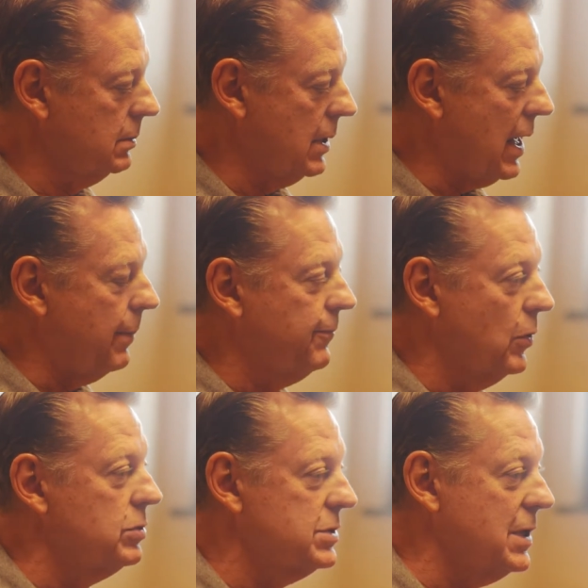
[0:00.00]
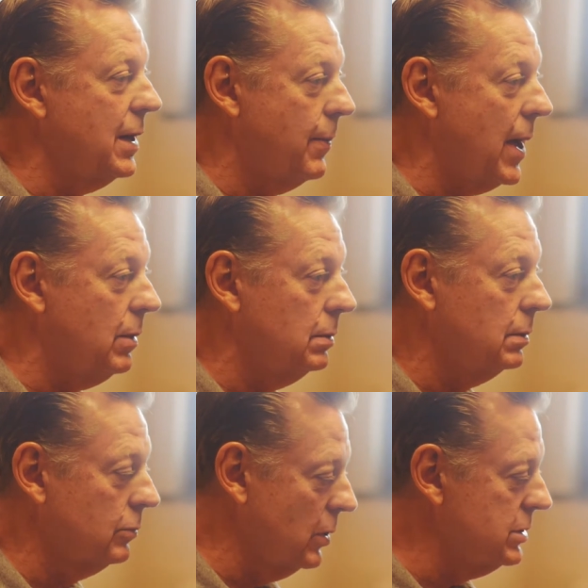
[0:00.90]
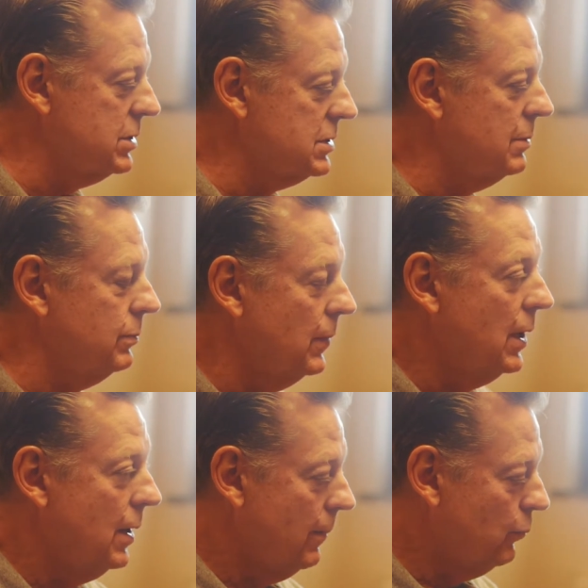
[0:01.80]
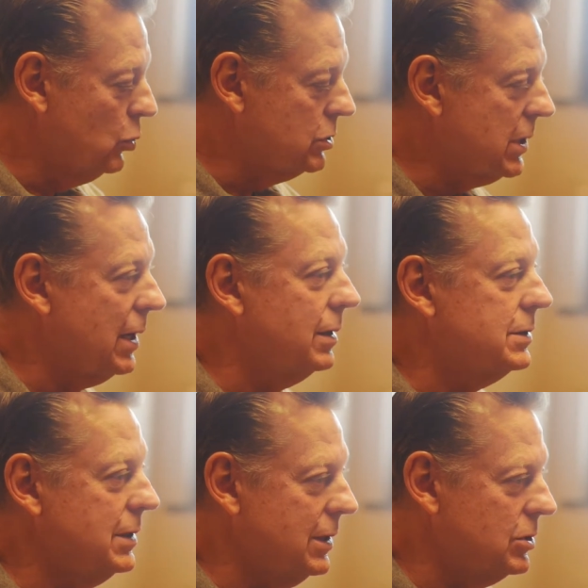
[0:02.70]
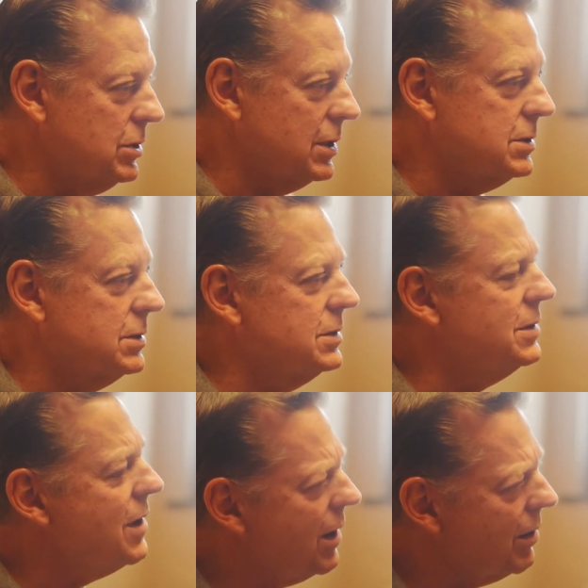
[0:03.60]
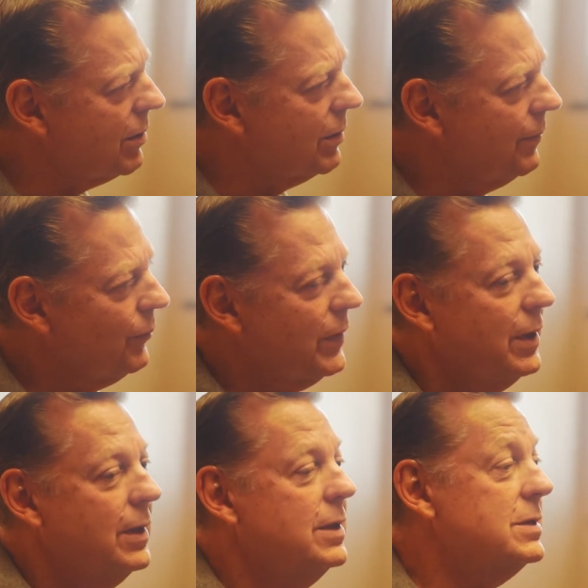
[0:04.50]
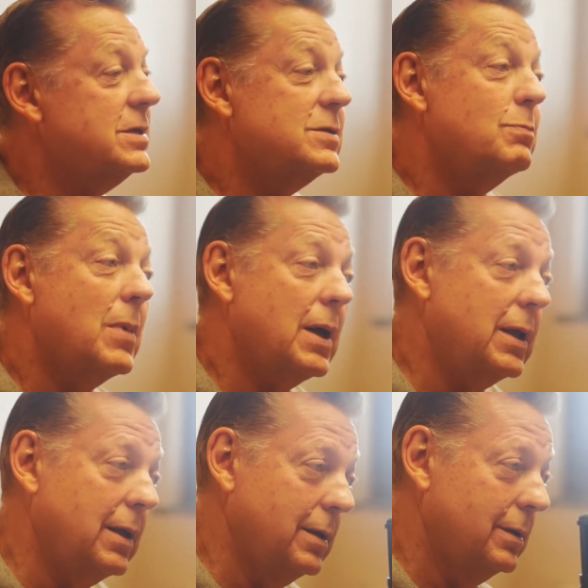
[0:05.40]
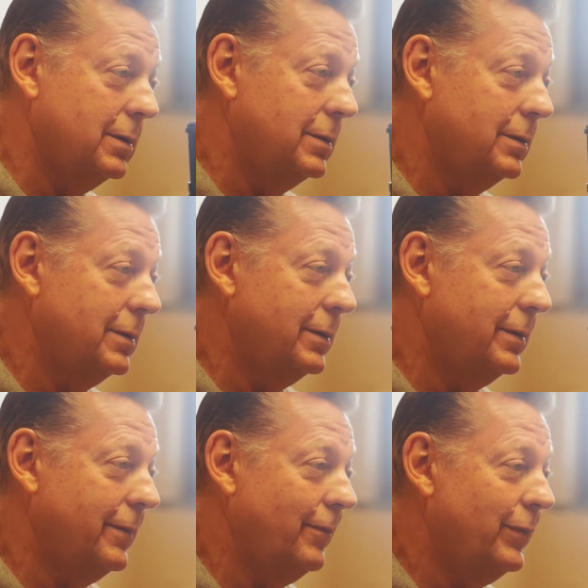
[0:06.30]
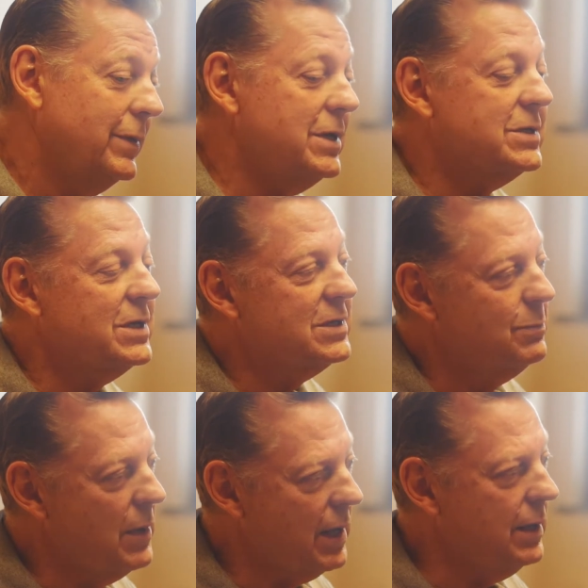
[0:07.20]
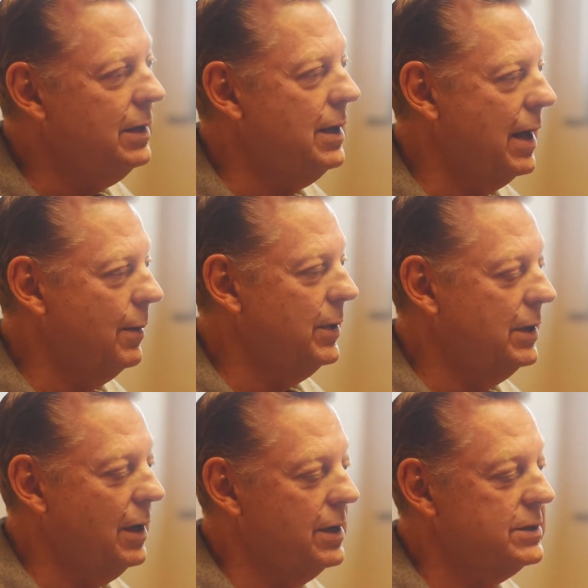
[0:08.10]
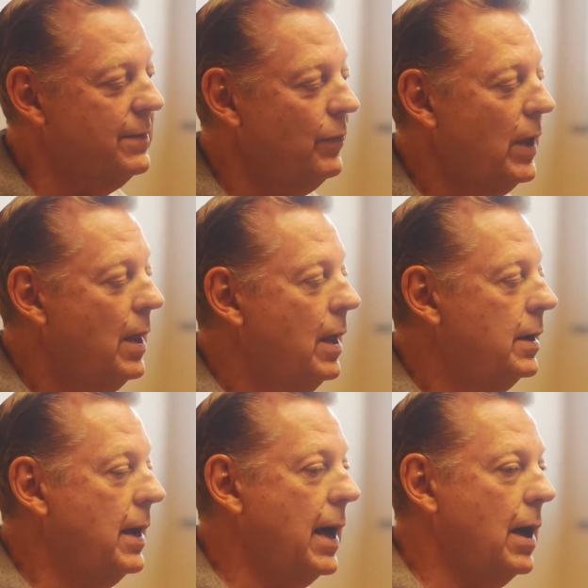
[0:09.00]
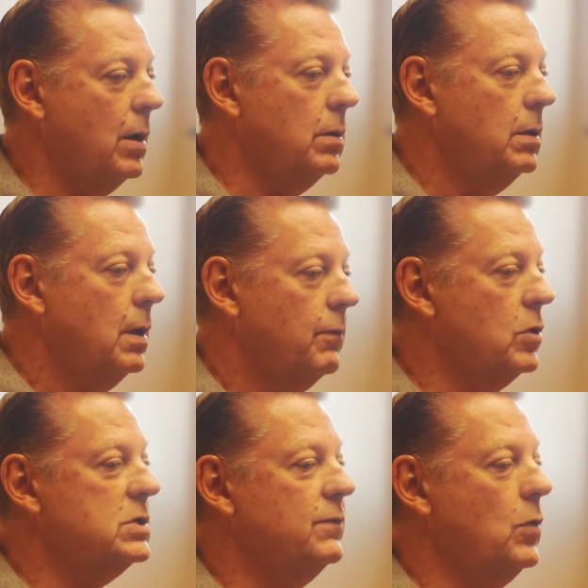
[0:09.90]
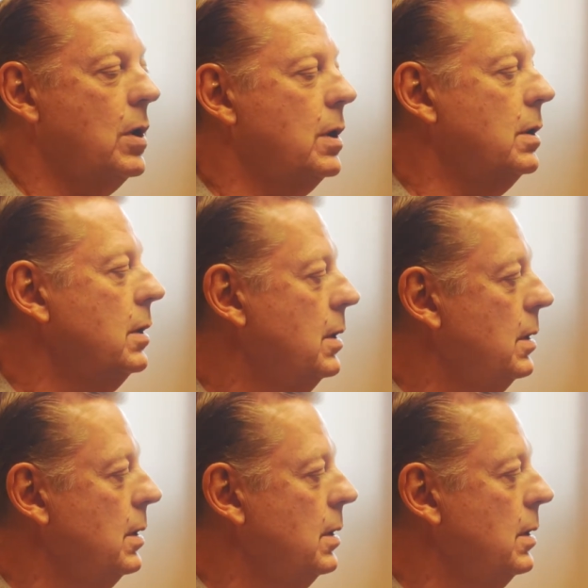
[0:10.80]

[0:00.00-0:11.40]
Cap Burst said about racism, brutality, injustice? No, this is money. This is money now, because now, first of all,